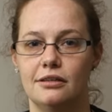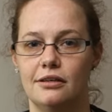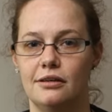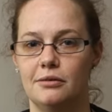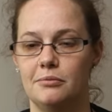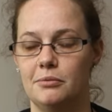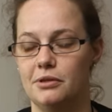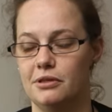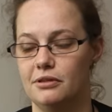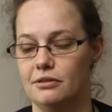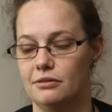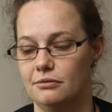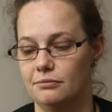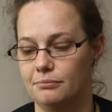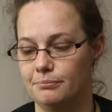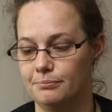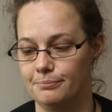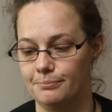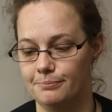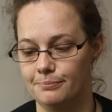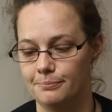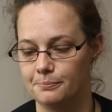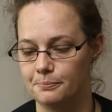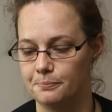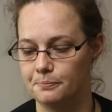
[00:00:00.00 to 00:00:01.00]
I mean,
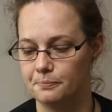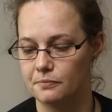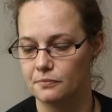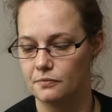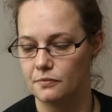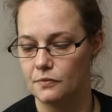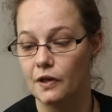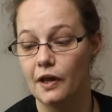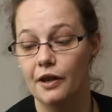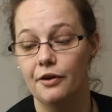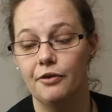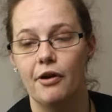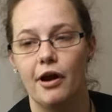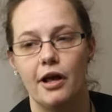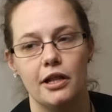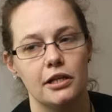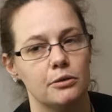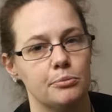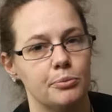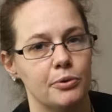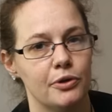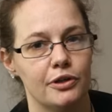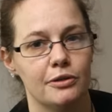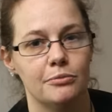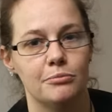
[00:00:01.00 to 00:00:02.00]
I'd rather
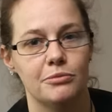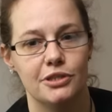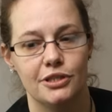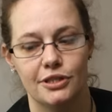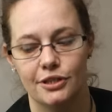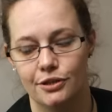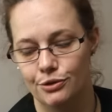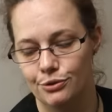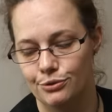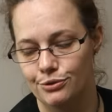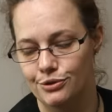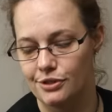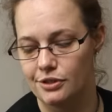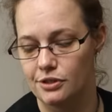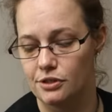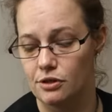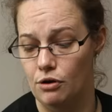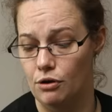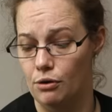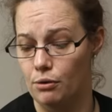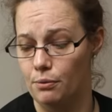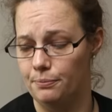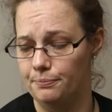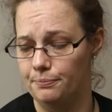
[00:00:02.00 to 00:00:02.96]
put them to use. So.